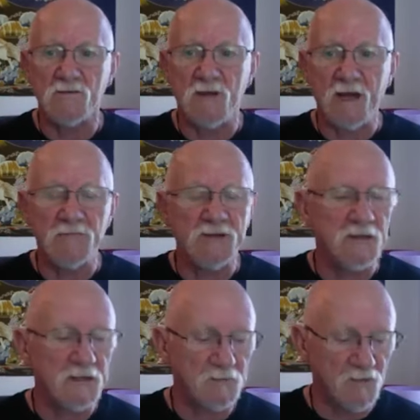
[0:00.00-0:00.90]

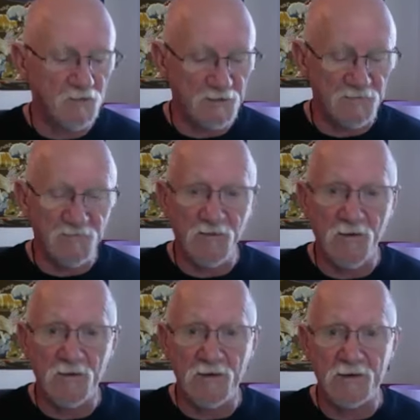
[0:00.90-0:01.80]
Rapidly Moving
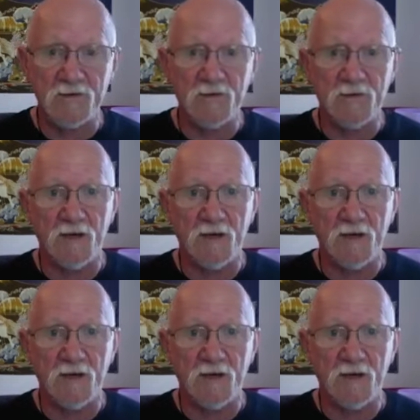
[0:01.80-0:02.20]
Forward